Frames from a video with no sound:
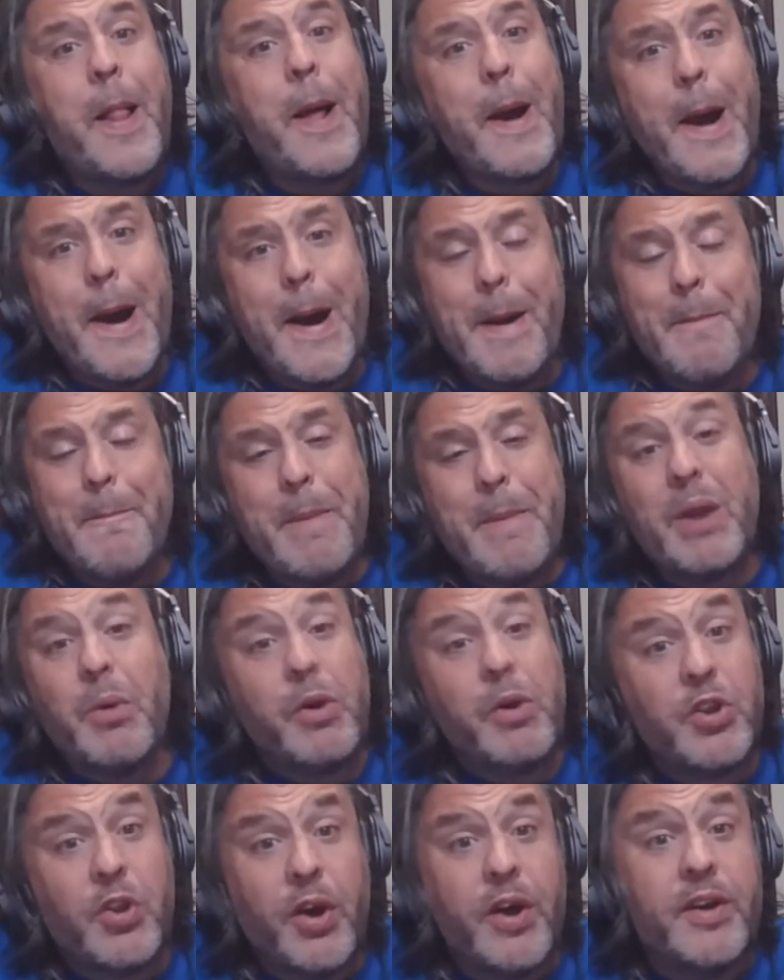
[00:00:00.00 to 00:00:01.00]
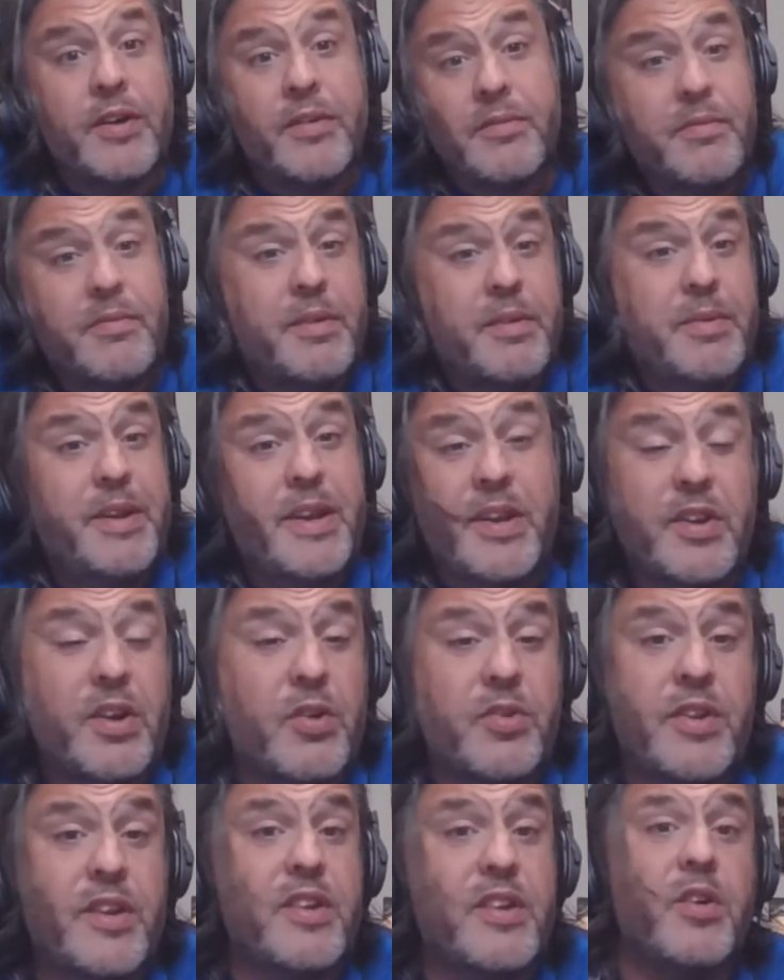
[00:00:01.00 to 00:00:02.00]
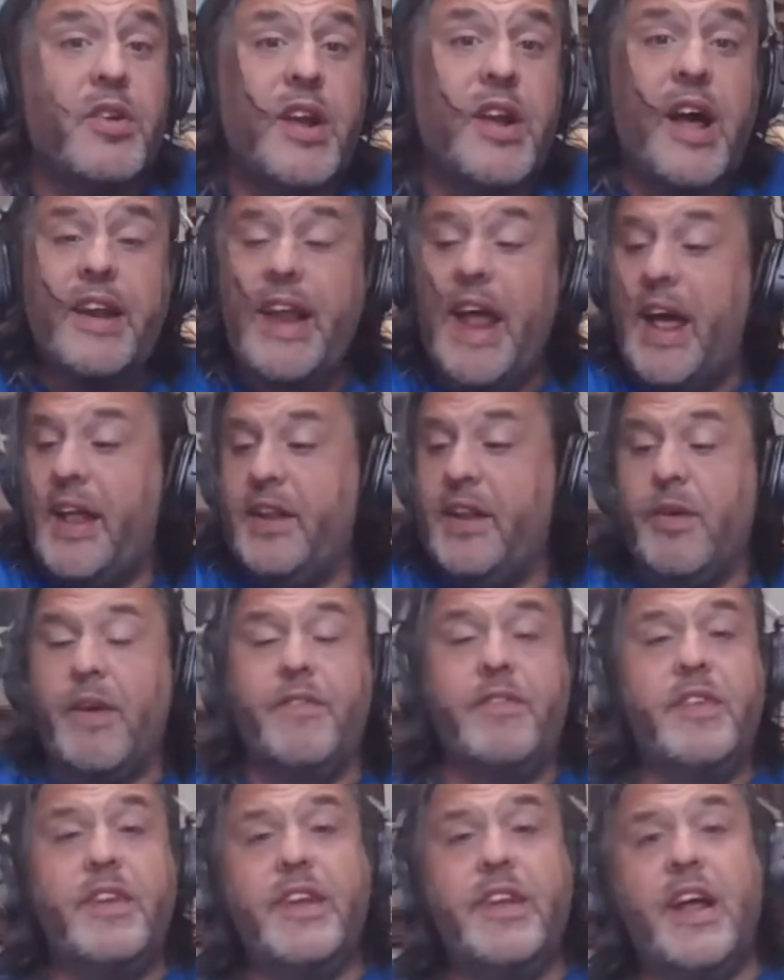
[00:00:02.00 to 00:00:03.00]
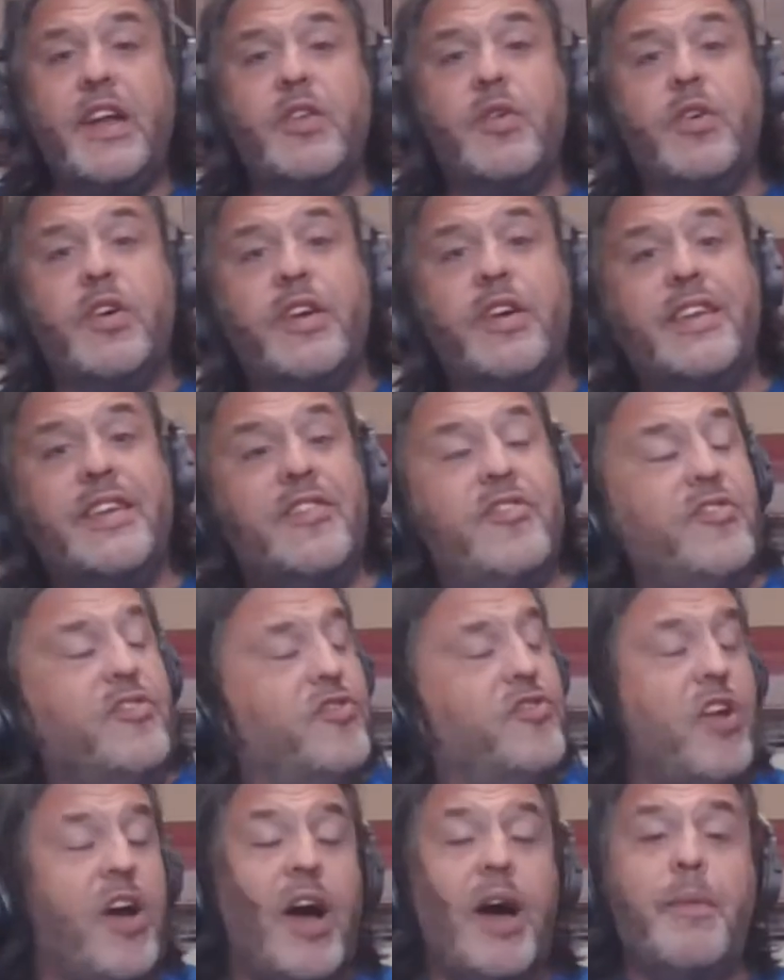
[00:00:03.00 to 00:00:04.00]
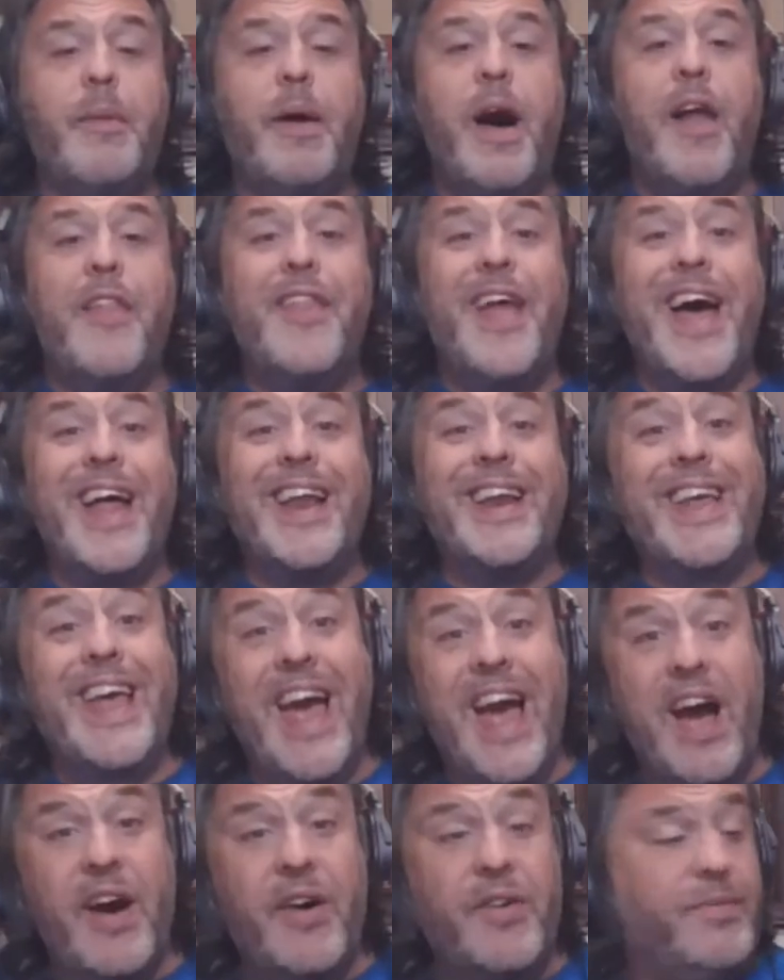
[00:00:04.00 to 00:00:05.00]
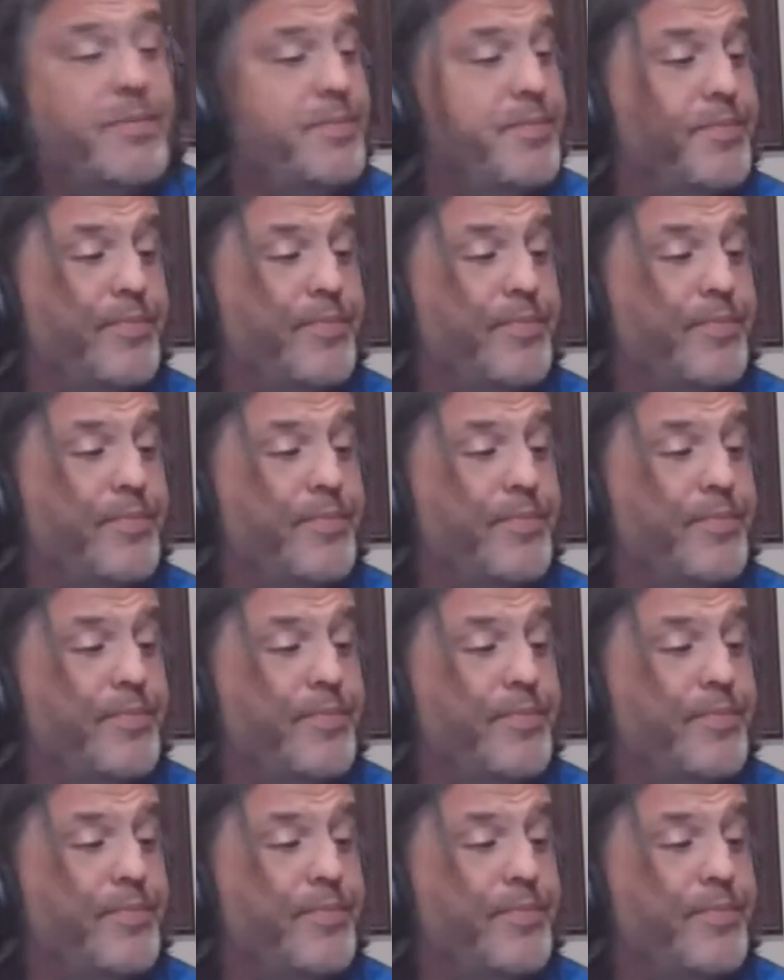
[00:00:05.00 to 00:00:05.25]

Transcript: Um, but it was long. I mean, there's no there's no denying that. The ref did not do a good job on that count.